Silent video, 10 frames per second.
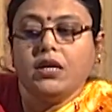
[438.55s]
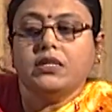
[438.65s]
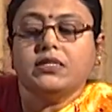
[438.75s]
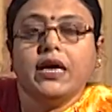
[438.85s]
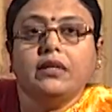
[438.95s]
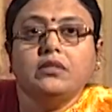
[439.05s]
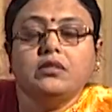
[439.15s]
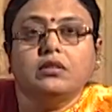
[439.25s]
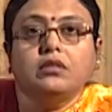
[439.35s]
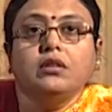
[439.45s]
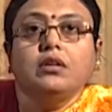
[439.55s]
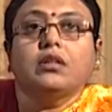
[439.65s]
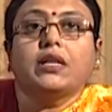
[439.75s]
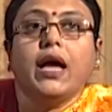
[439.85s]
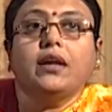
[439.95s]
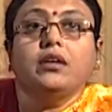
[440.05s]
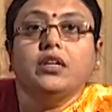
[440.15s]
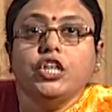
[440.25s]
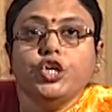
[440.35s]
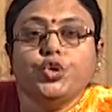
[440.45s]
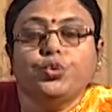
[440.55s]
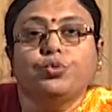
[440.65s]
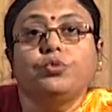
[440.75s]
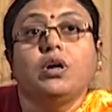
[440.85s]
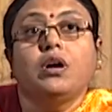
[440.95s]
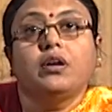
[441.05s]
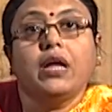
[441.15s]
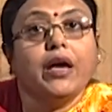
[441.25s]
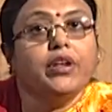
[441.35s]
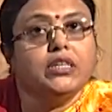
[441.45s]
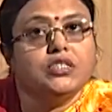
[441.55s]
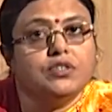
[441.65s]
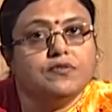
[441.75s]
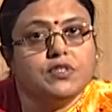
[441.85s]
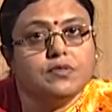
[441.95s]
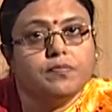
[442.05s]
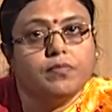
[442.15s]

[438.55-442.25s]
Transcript: centre can issue directives.